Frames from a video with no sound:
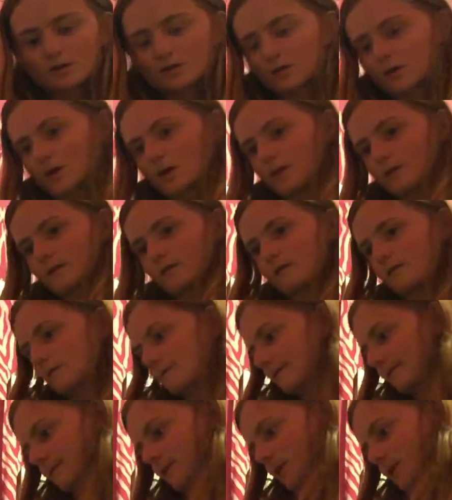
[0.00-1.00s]
So yeah.
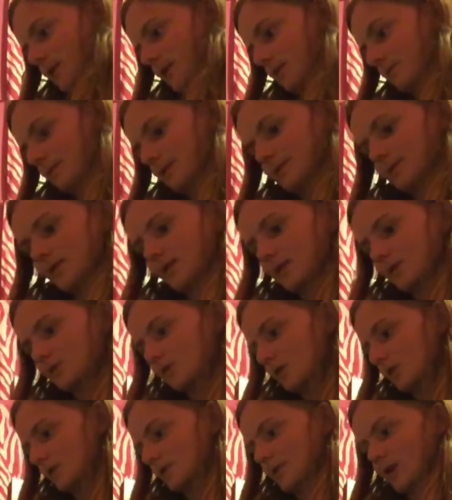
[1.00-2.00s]
And then my
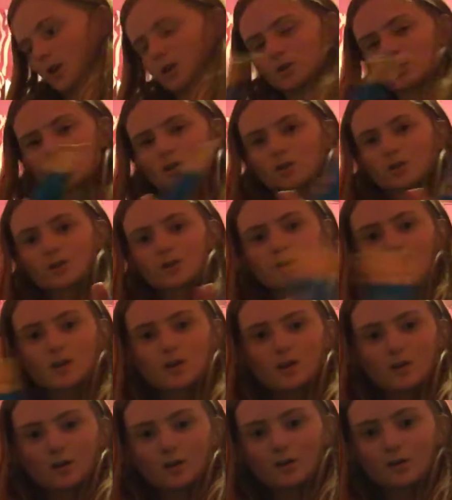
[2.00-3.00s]
second transaction,
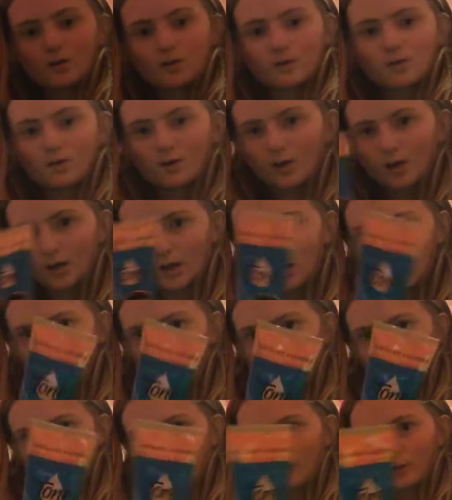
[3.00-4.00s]
I
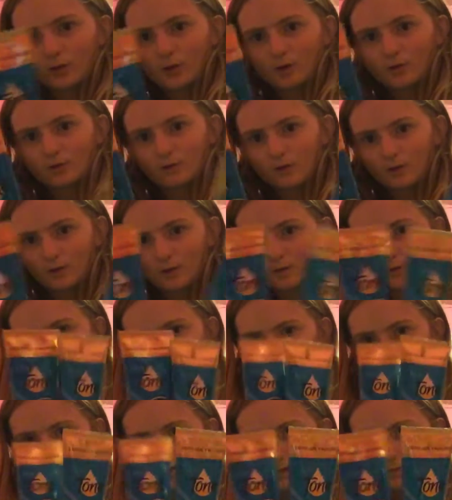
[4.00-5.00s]
got another pen, so you
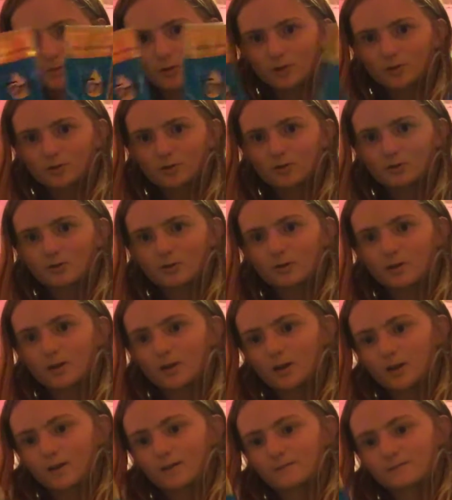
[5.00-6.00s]
can see my
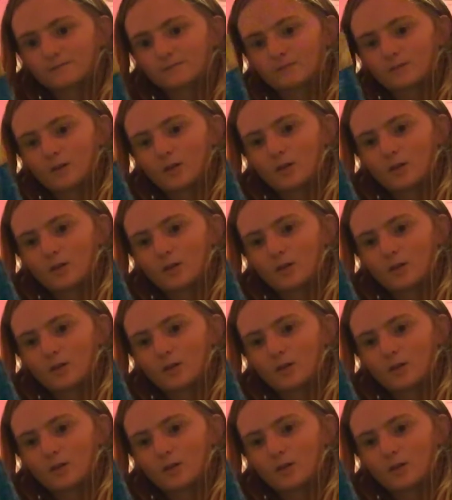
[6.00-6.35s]
am